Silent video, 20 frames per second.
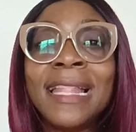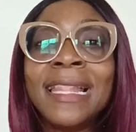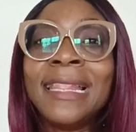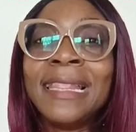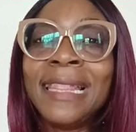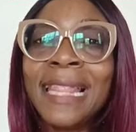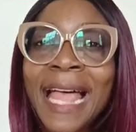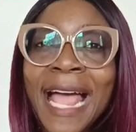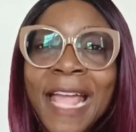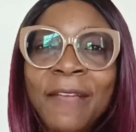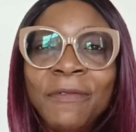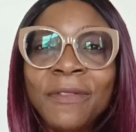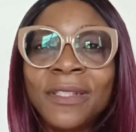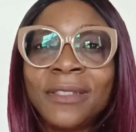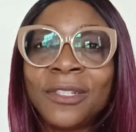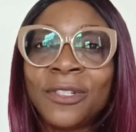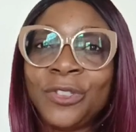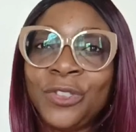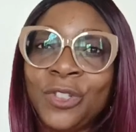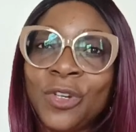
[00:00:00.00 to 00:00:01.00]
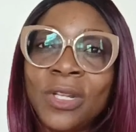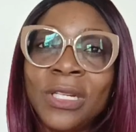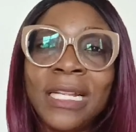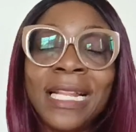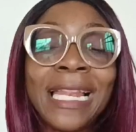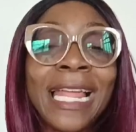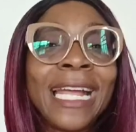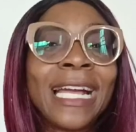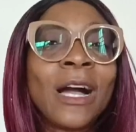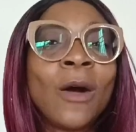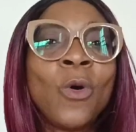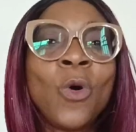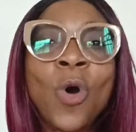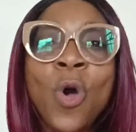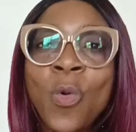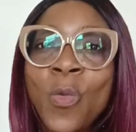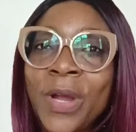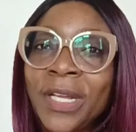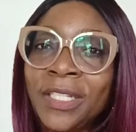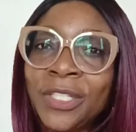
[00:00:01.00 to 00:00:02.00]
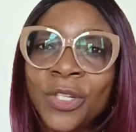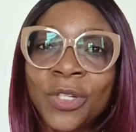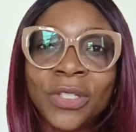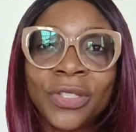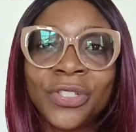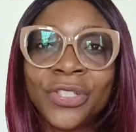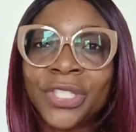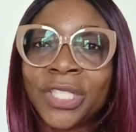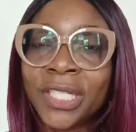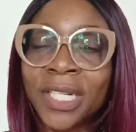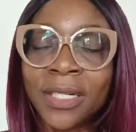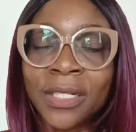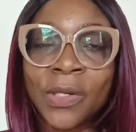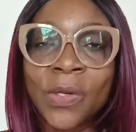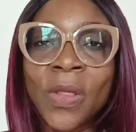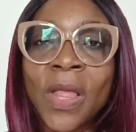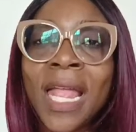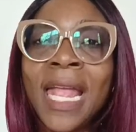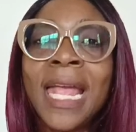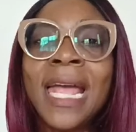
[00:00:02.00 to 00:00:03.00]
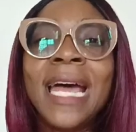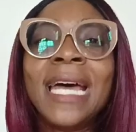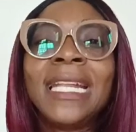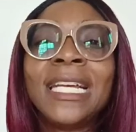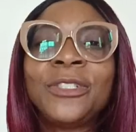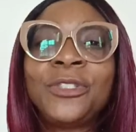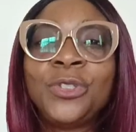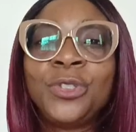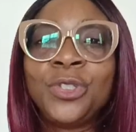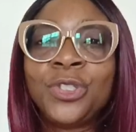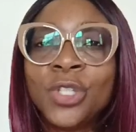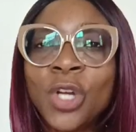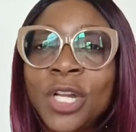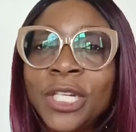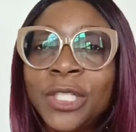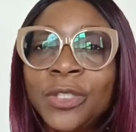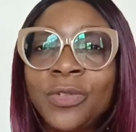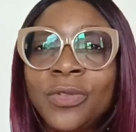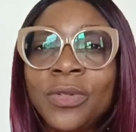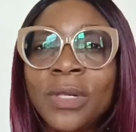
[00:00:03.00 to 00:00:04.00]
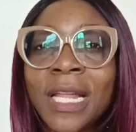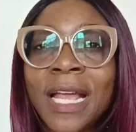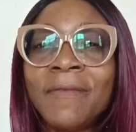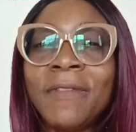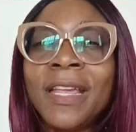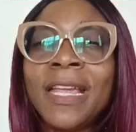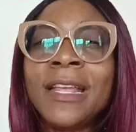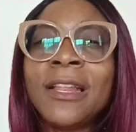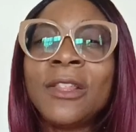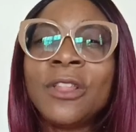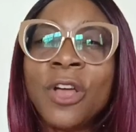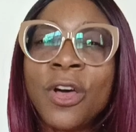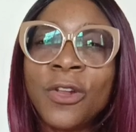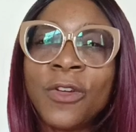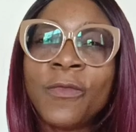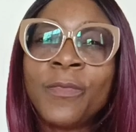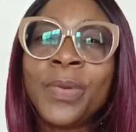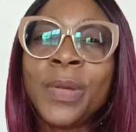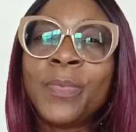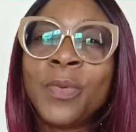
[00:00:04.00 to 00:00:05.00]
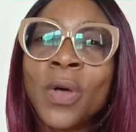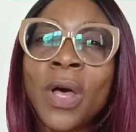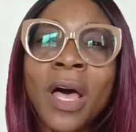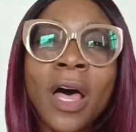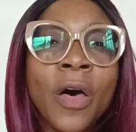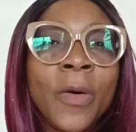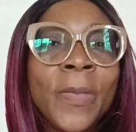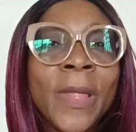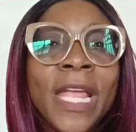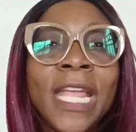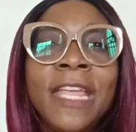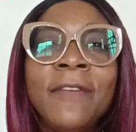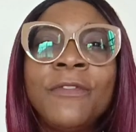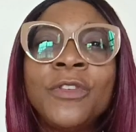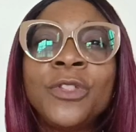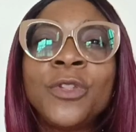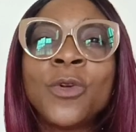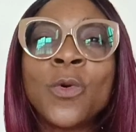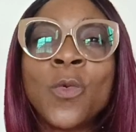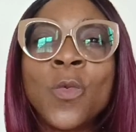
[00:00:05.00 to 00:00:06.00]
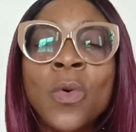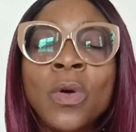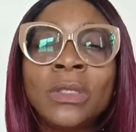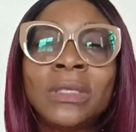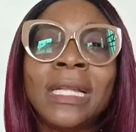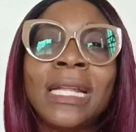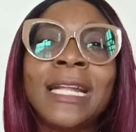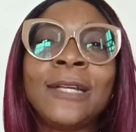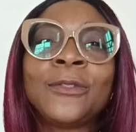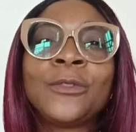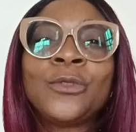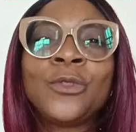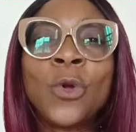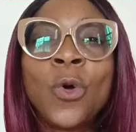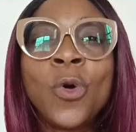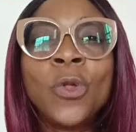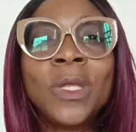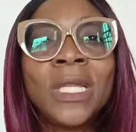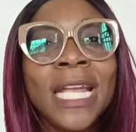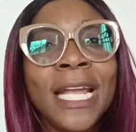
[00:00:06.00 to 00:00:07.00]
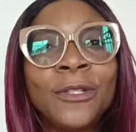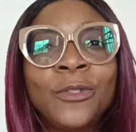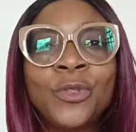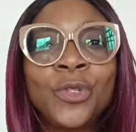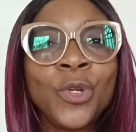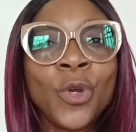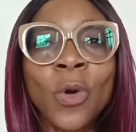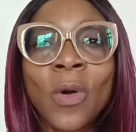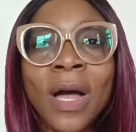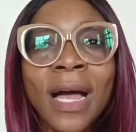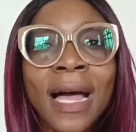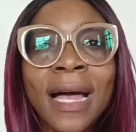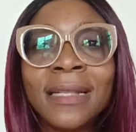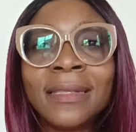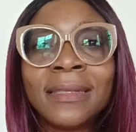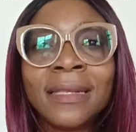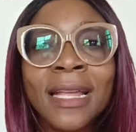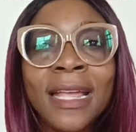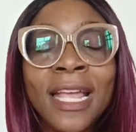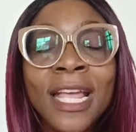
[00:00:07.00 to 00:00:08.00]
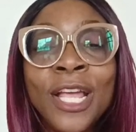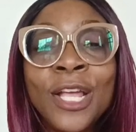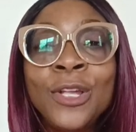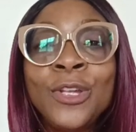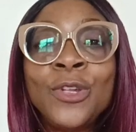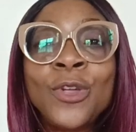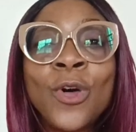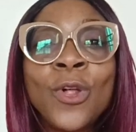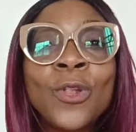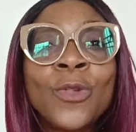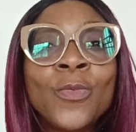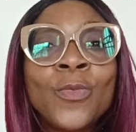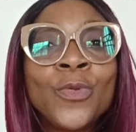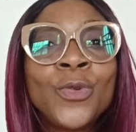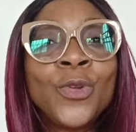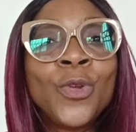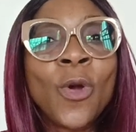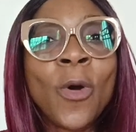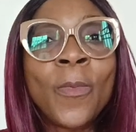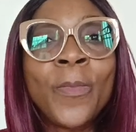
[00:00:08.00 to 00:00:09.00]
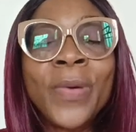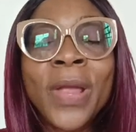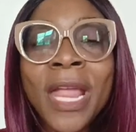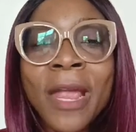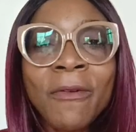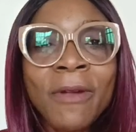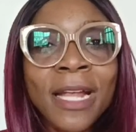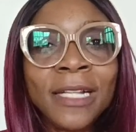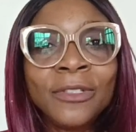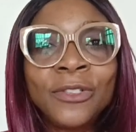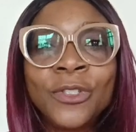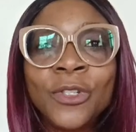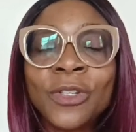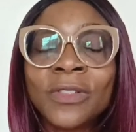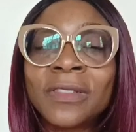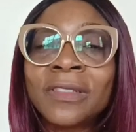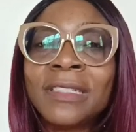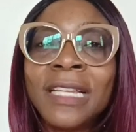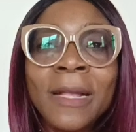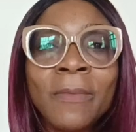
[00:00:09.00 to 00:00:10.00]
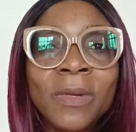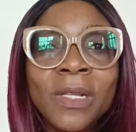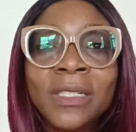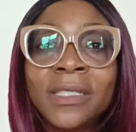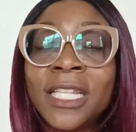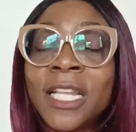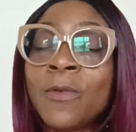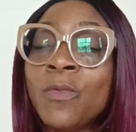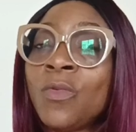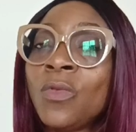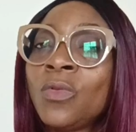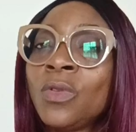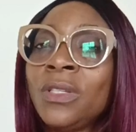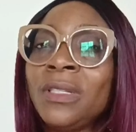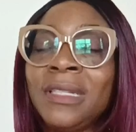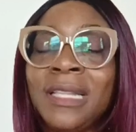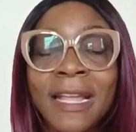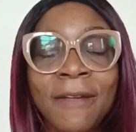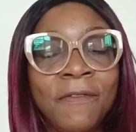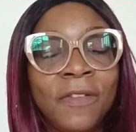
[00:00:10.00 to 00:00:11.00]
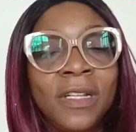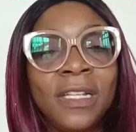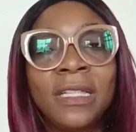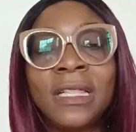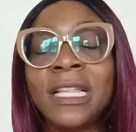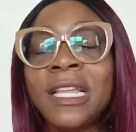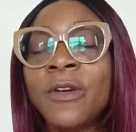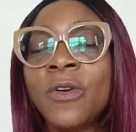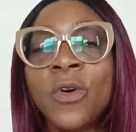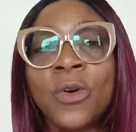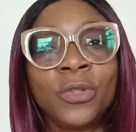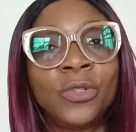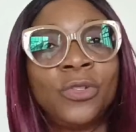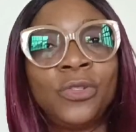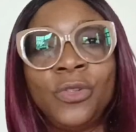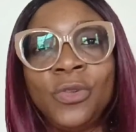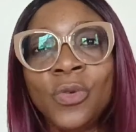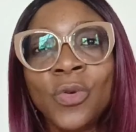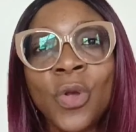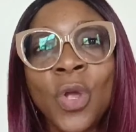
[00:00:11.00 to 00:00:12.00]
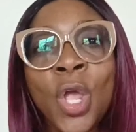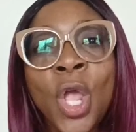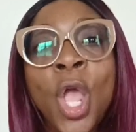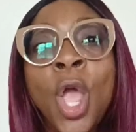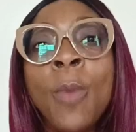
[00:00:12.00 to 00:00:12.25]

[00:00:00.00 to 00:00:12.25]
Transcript: Life is a journey, like I always say on this channel. And as you journey through life, a lot of people out there, even the ones that are so dear to your heart, your parents, your siblings, they will definitely hurt you.